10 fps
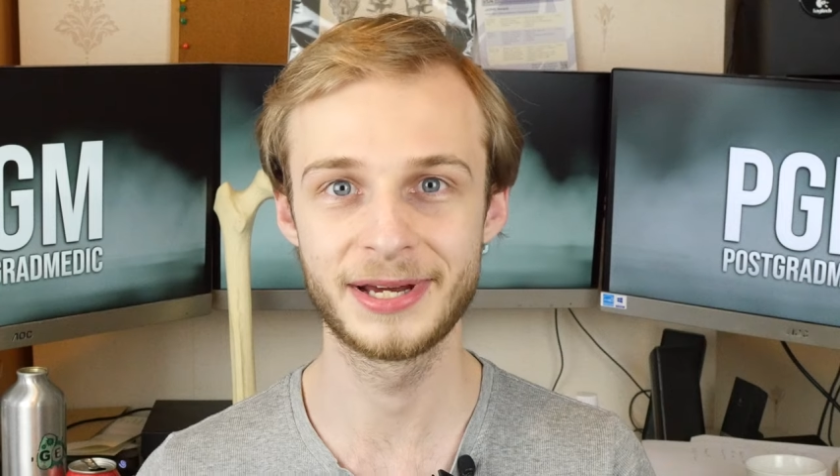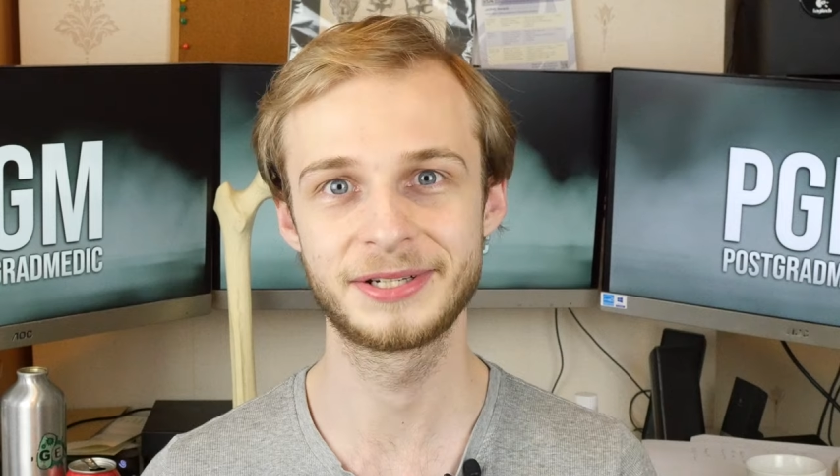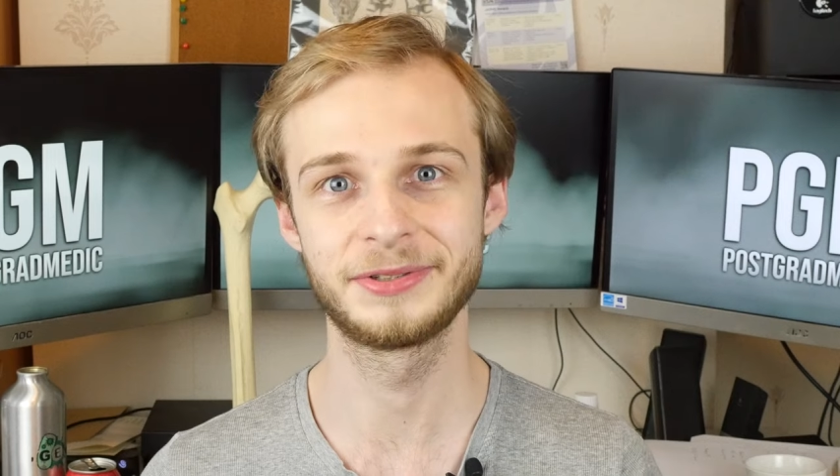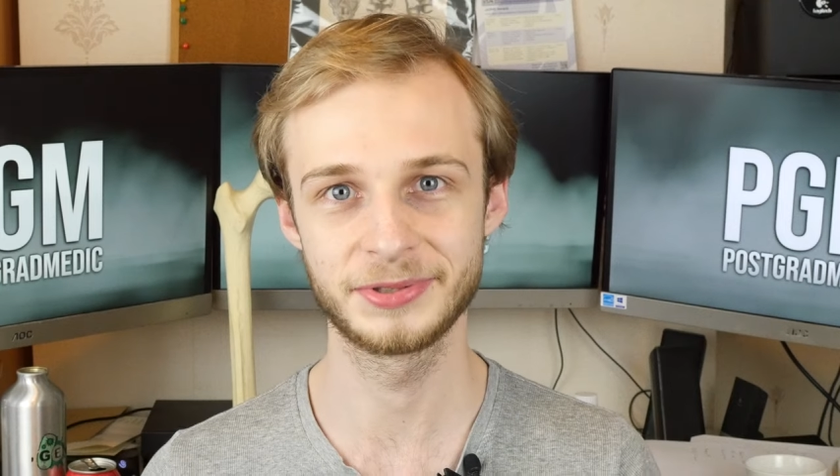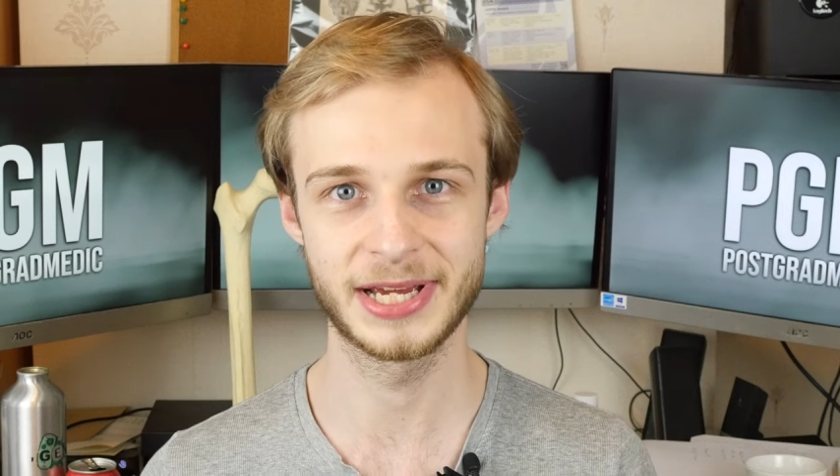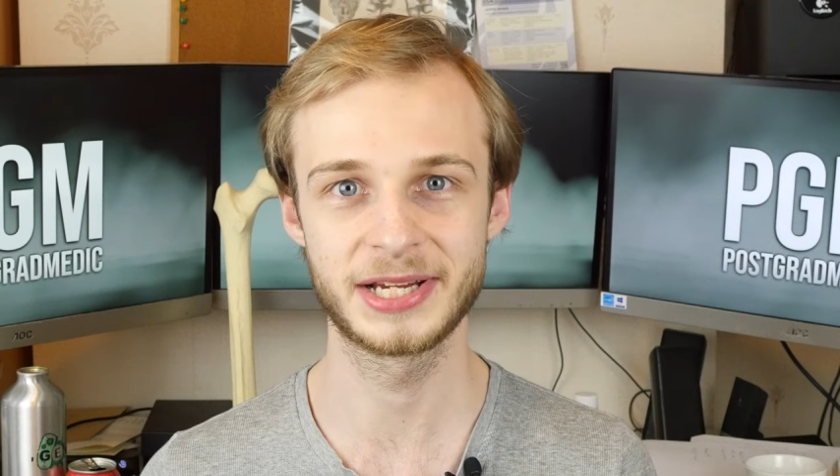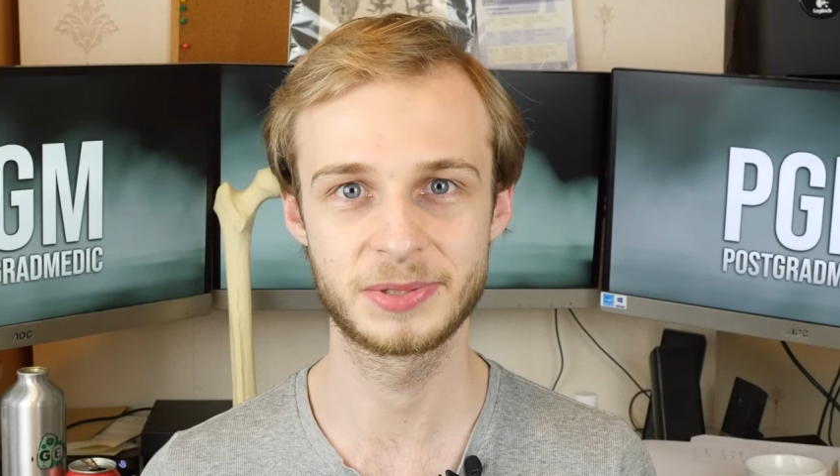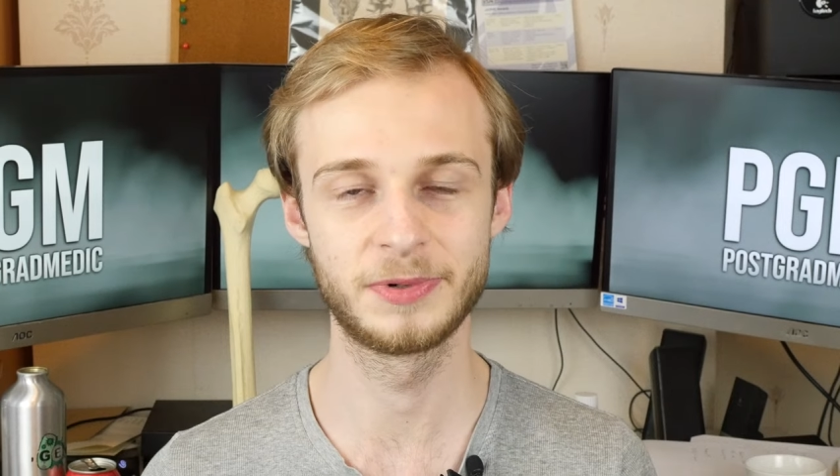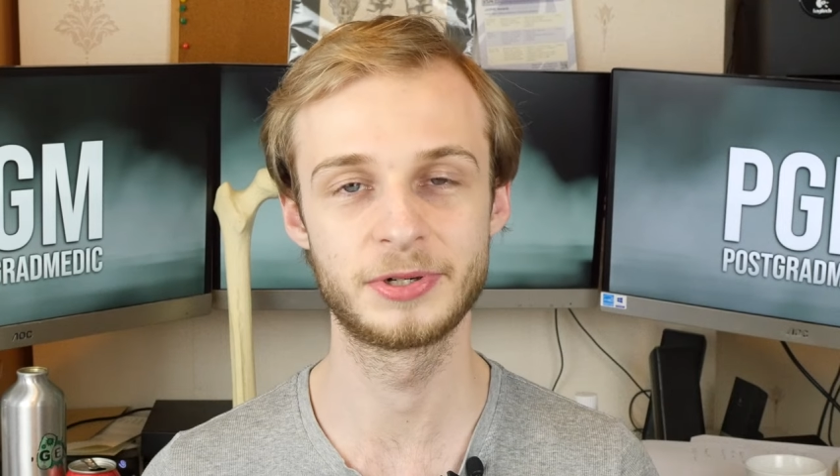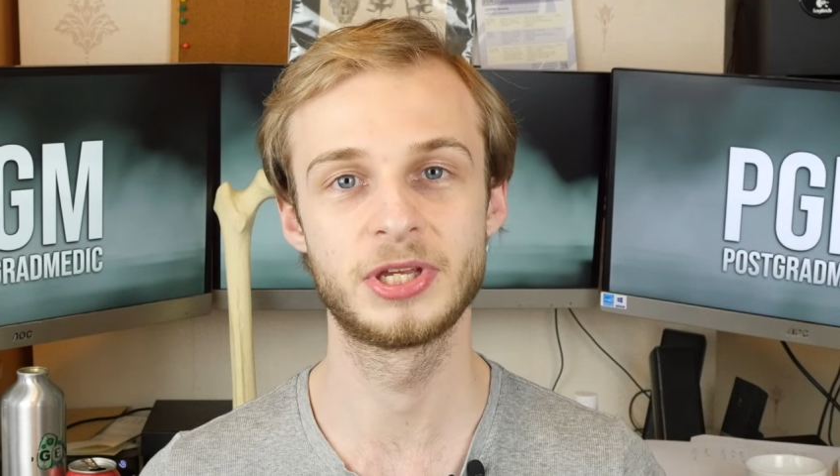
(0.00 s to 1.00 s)
medical
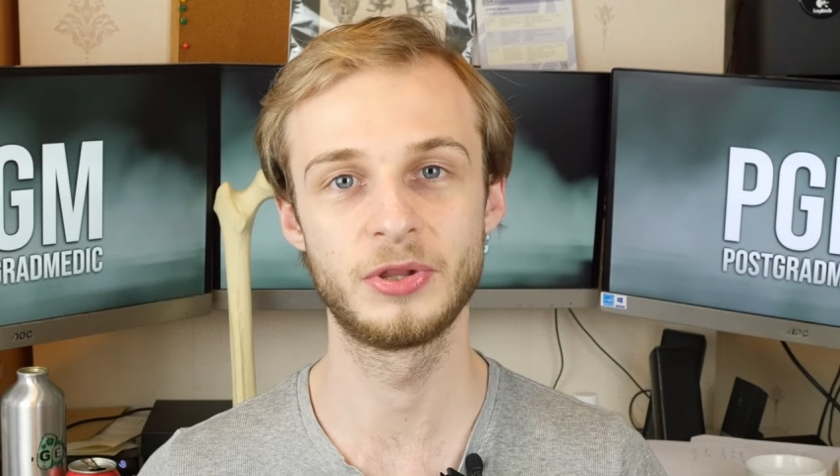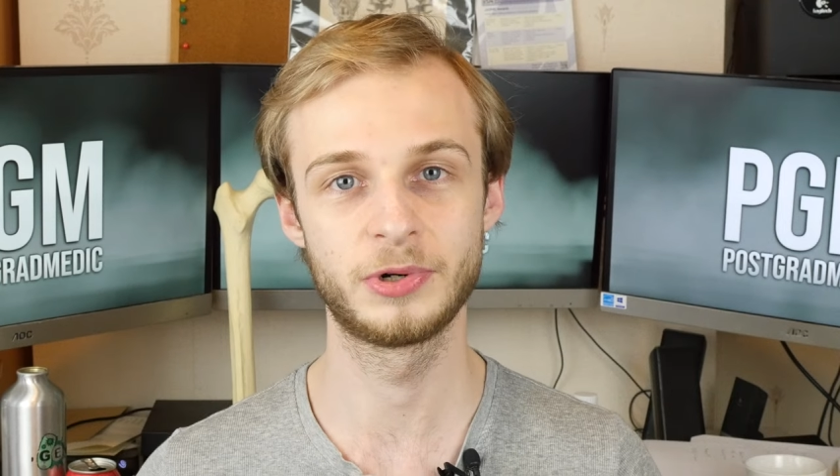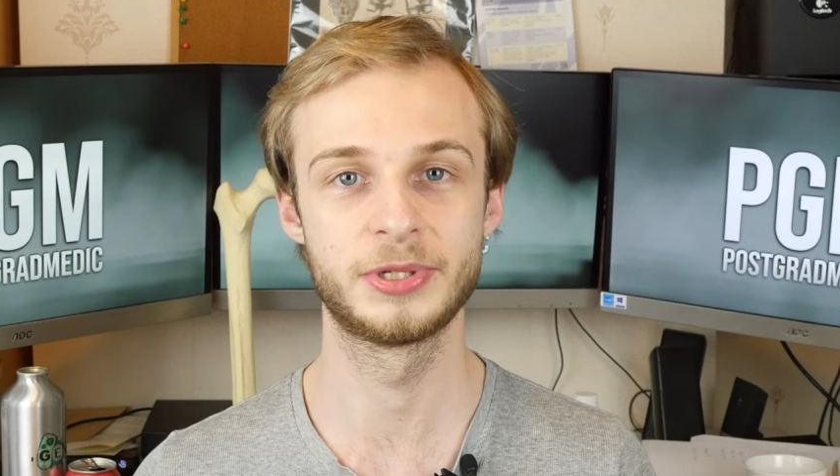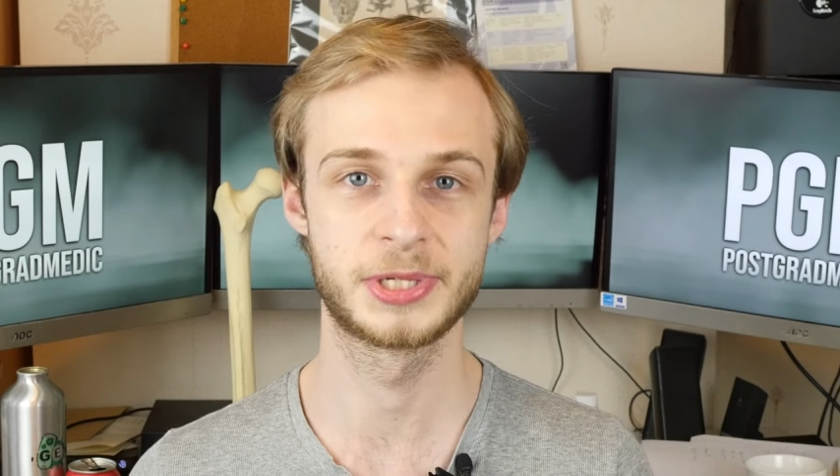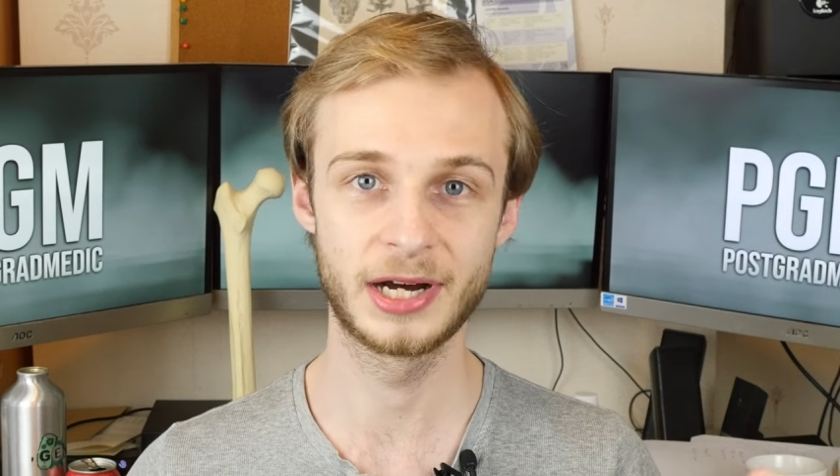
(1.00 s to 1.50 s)
textbooks and the ones that